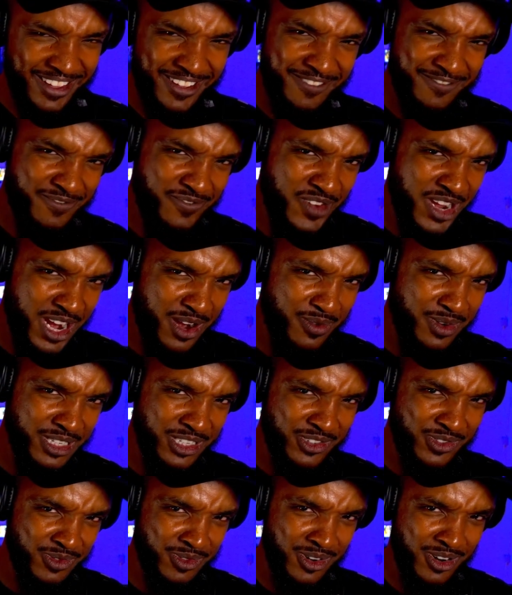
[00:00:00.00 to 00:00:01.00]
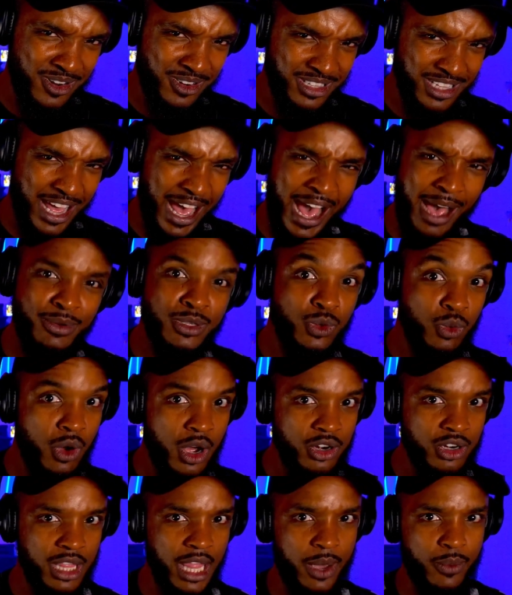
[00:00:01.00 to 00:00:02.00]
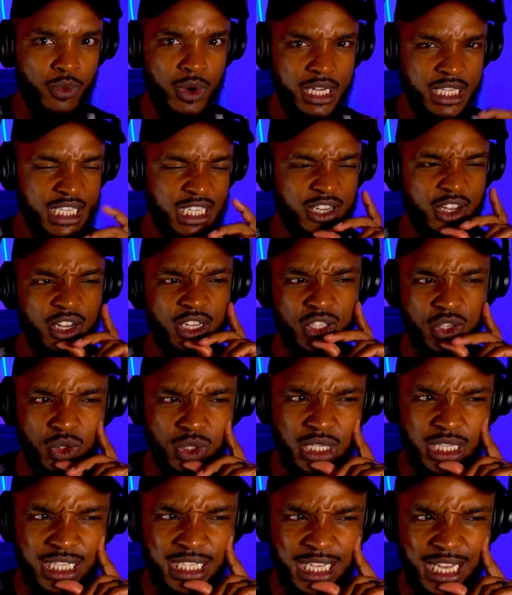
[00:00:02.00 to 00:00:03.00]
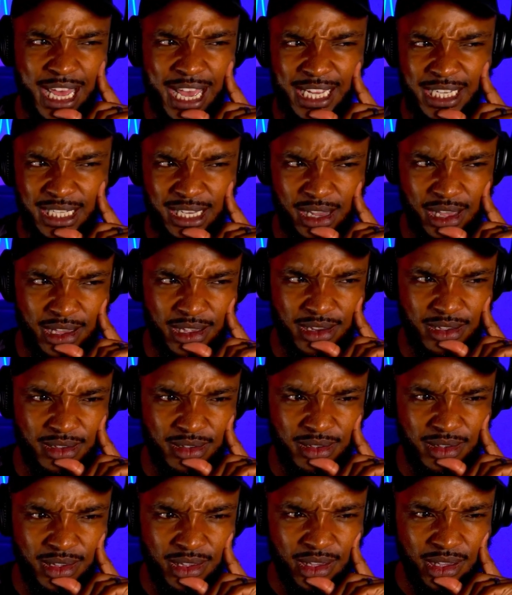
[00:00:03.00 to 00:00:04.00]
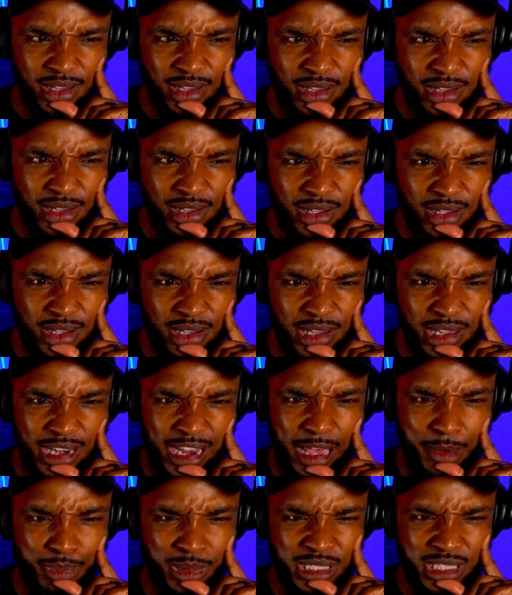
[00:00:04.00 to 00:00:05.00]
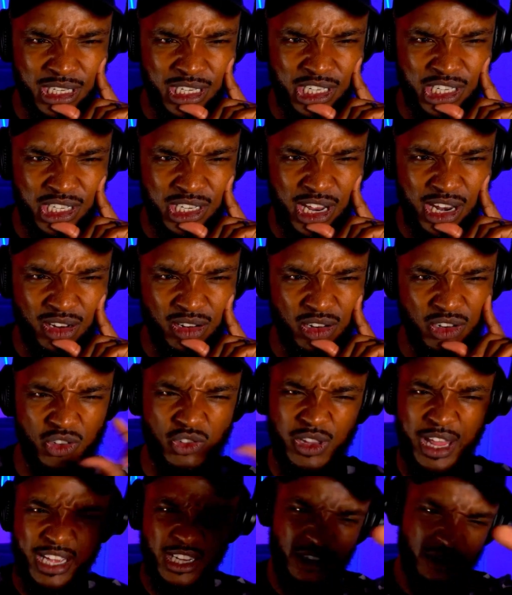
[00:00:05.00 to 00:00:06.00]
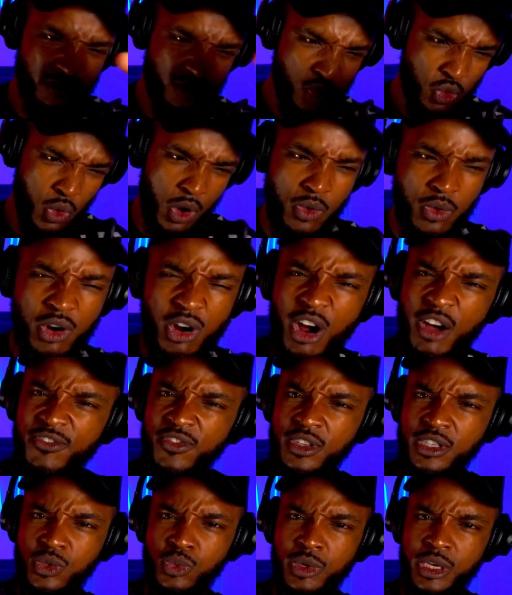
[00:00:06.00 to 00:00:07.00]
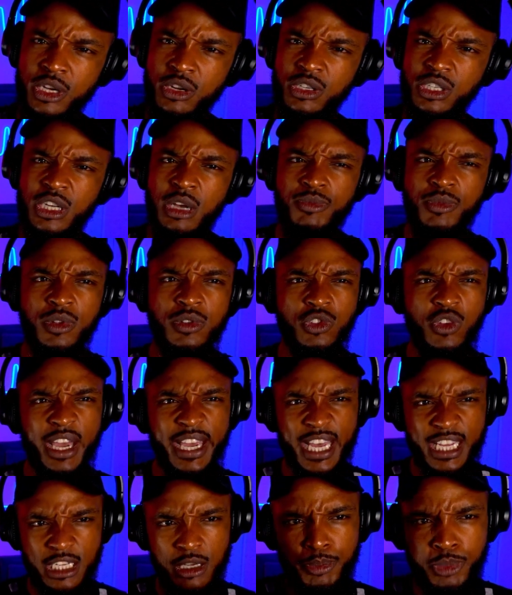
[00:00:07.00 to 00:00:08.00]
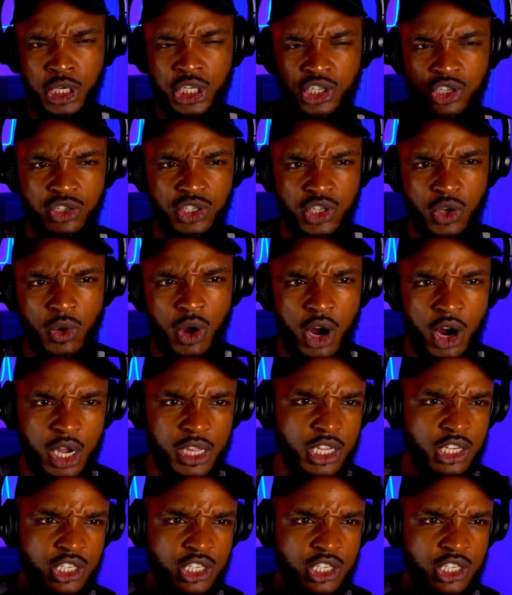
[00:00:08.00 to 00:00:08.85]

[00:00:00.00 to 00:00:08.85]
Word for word: Very strong. I was wondering, like, what's he going to do to this last lady? In that position, I don't know. Do you, like, throw her off the swing or something? So I guess he pushed her so hard that